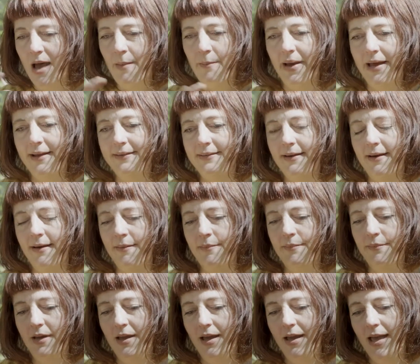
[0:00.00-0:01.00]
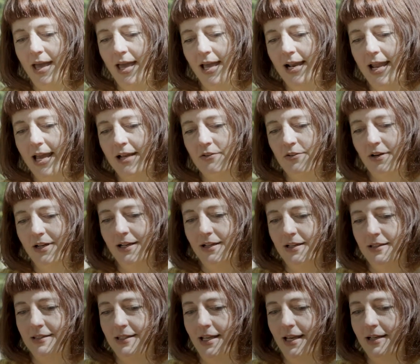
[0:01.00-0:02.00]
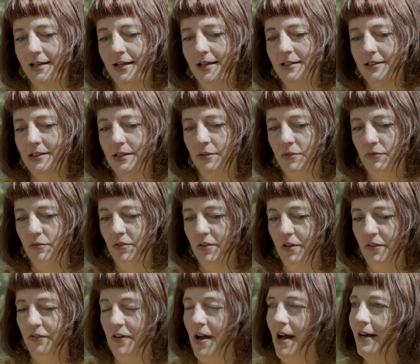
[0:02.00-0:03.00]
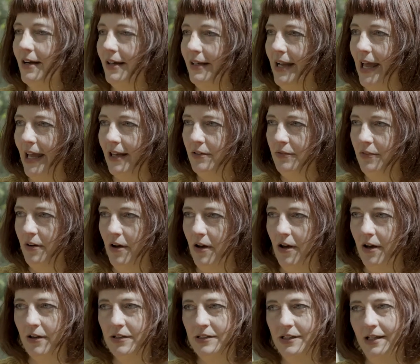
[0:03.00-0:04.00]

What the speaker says: but electrical signals through the fungal networks,